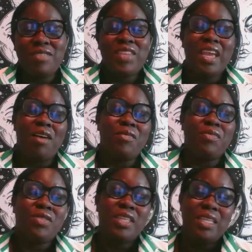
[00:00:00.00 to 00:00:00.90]
Now,
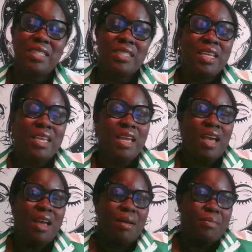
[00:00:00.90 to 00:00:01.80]
this
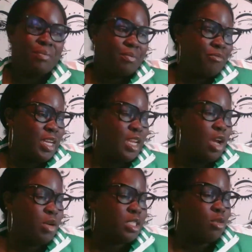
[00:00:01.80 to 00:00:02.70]

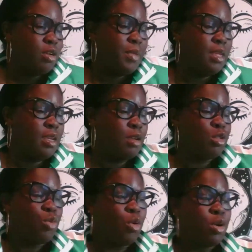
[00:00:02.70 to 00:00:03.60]
video is going to be geared
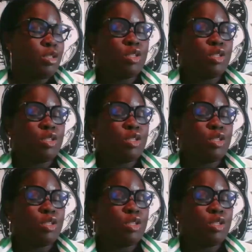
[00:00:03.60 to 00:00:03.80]
towards